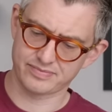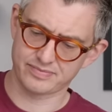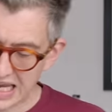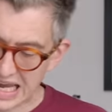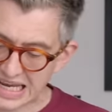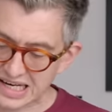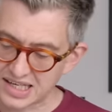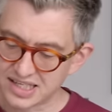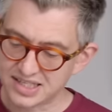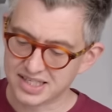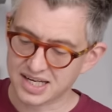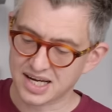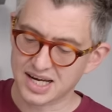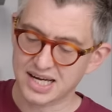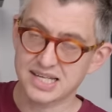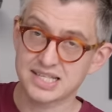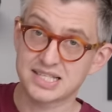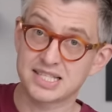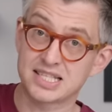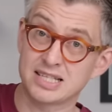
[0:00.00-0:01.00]

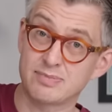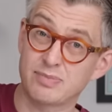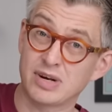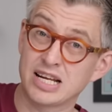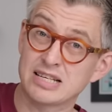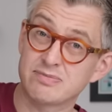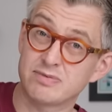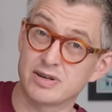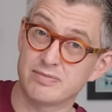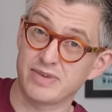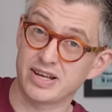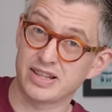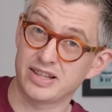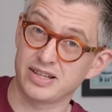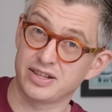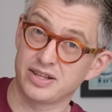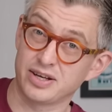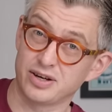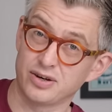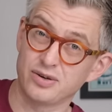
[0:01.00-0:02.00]
Inside its displacement
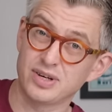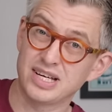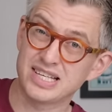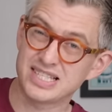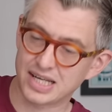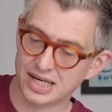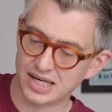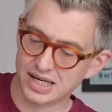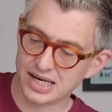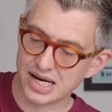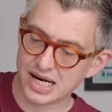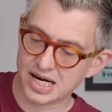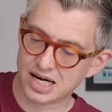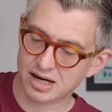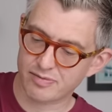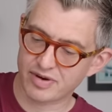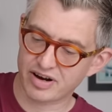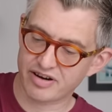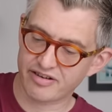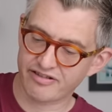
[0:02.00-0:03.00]
method though, it's a little
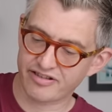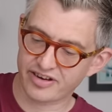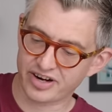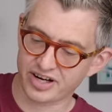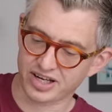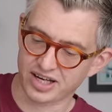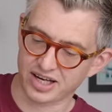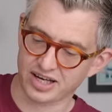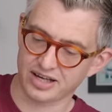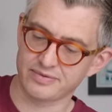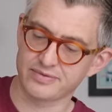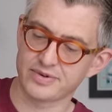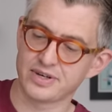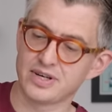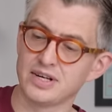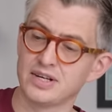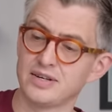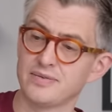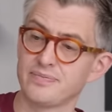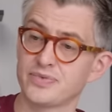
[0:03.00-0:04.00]
bit finicky.
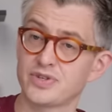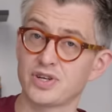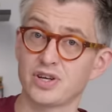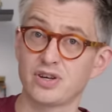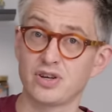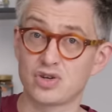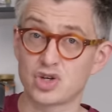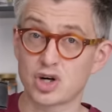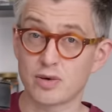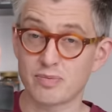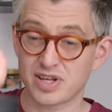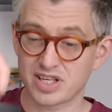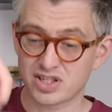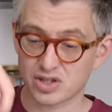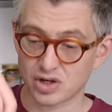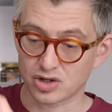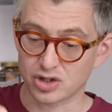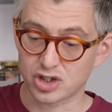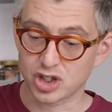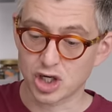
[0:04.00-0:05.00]
So you drop this
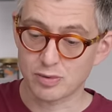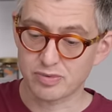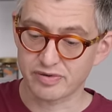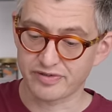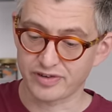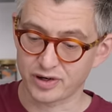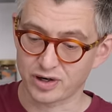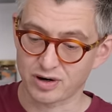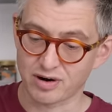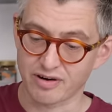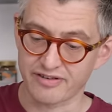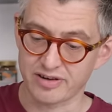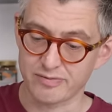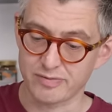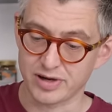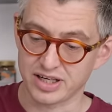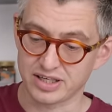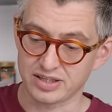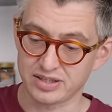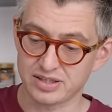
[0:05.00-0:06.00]
on top of your coffee
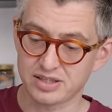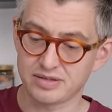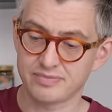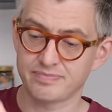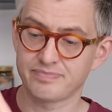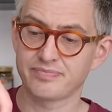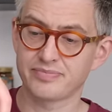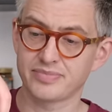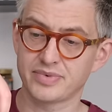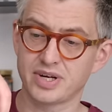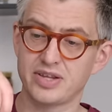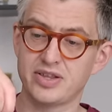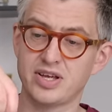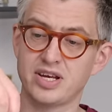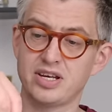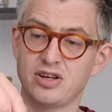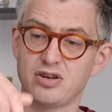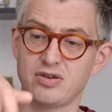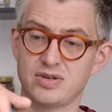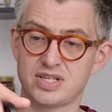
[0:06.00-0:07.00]
beans and then
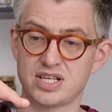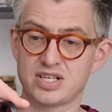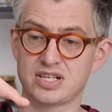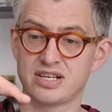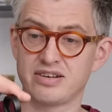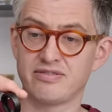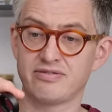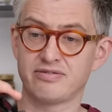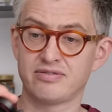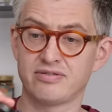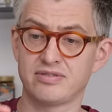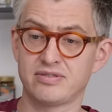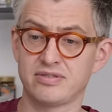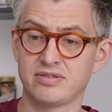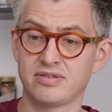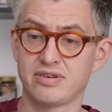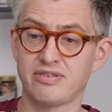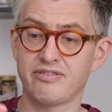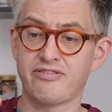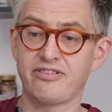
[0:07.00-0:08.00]
you essentially
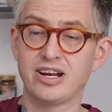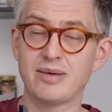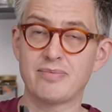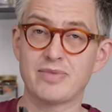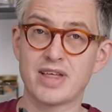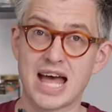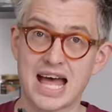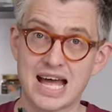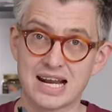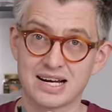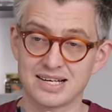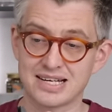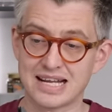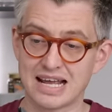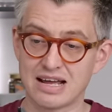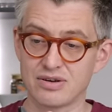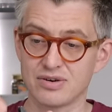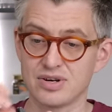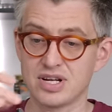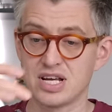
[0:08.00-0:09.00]
flip that handle
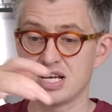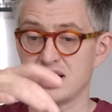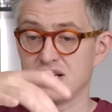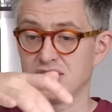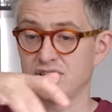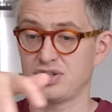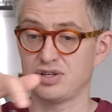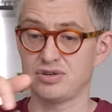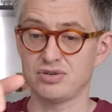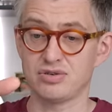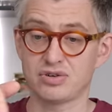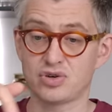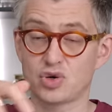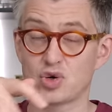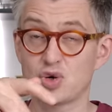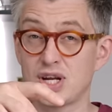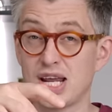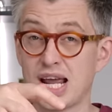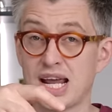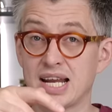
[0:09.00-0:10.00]
down to
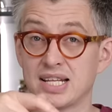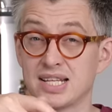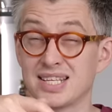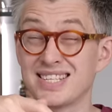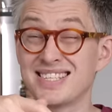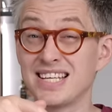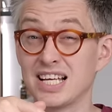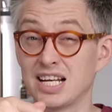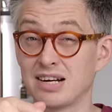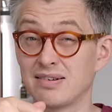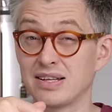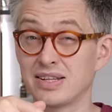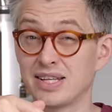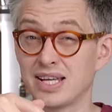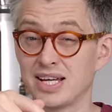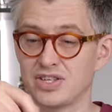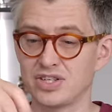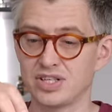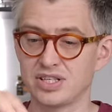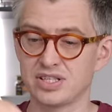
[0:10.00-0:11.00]
create the seal around the
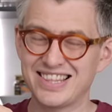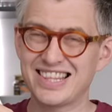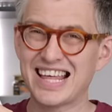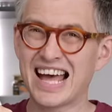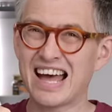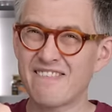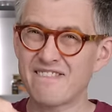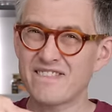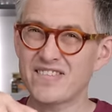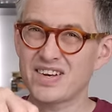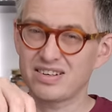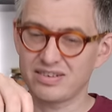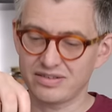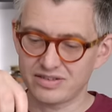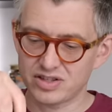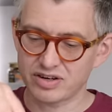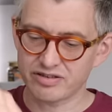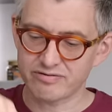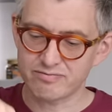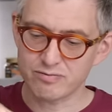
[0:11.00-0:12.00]
edges. That
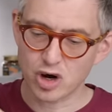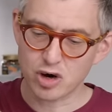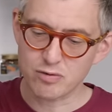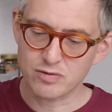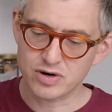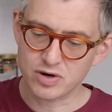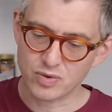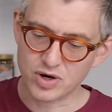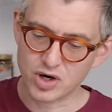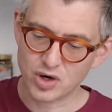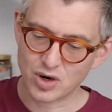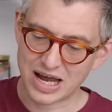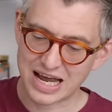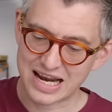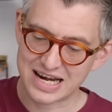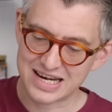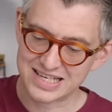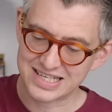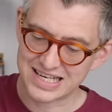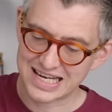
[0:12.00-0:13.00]
sort of moment when your
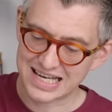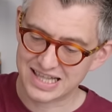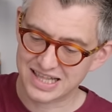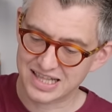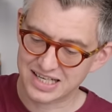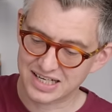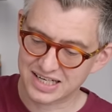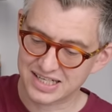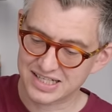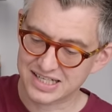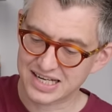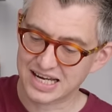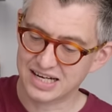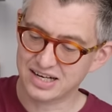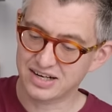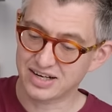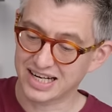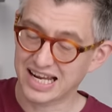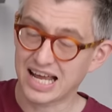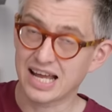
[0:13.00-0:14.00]
hand is in the
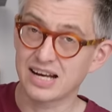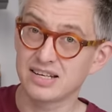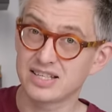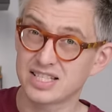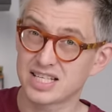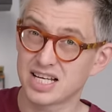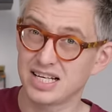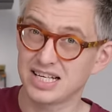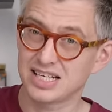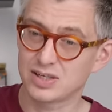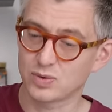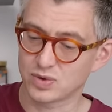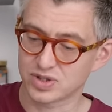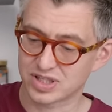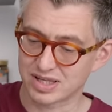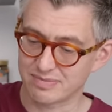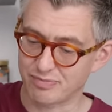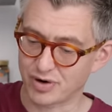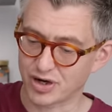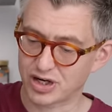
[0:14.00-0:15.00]
container, again, certainly towards
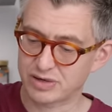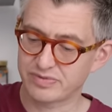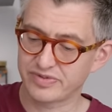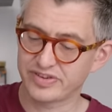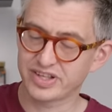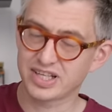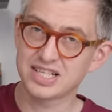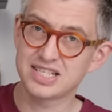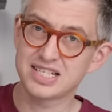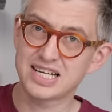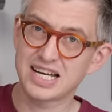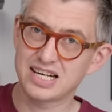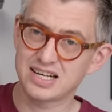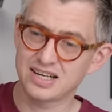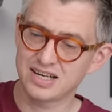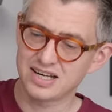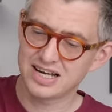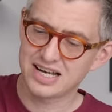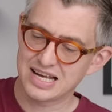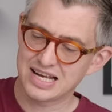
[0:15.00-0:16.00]
the bottom of the container,
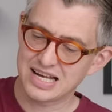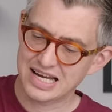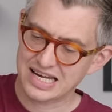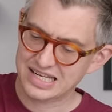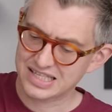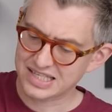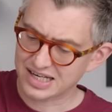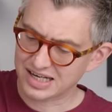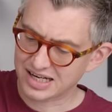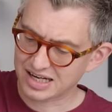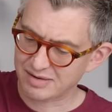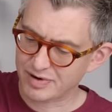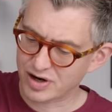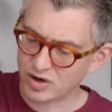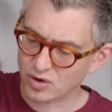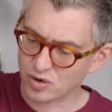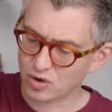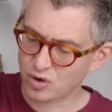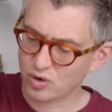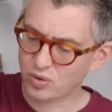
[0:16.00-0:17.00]
is a little
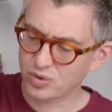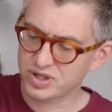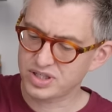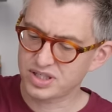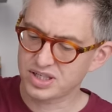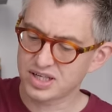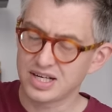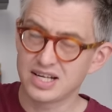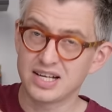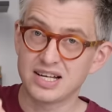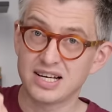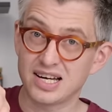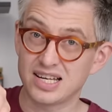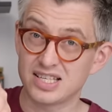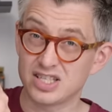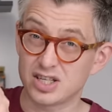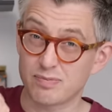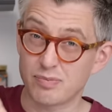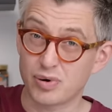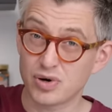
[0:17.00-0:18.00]
bit awkward.
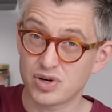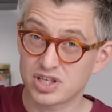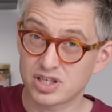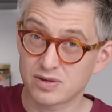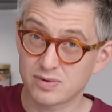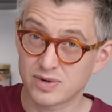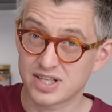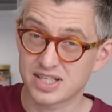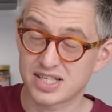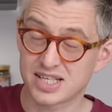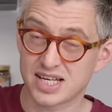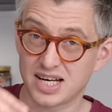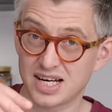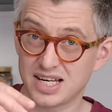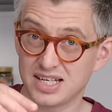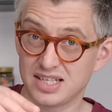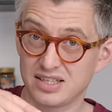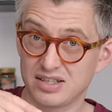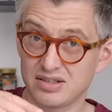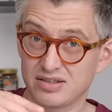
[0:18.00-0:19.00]
As you push to one
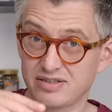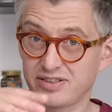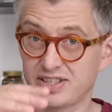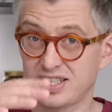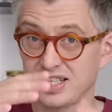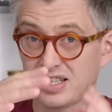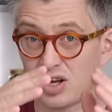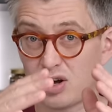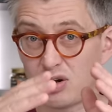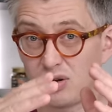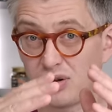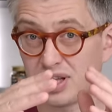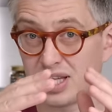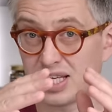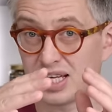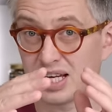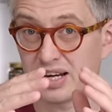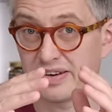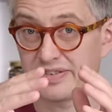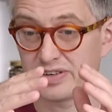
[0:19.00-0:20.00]
side, you'll see the whole
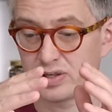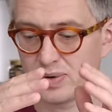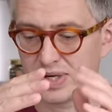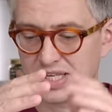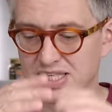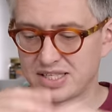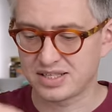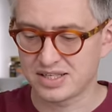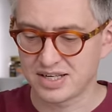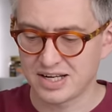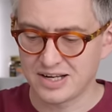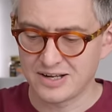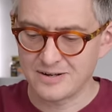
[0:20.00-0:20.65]
thing kind of twist.